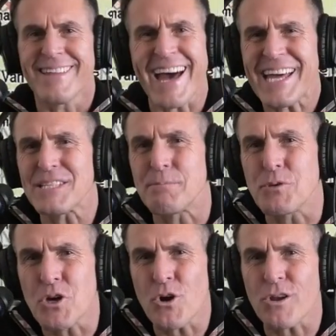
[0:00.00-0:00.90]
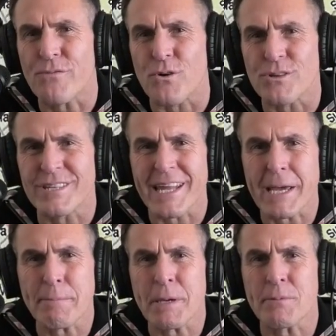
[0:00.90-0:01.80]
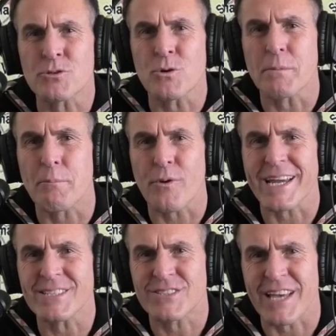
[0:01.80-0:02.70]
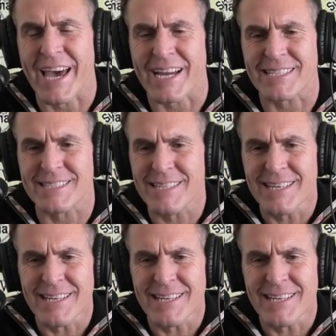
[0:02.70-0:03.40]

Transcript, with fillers: That is beautiful. Today, people don't embrace sex.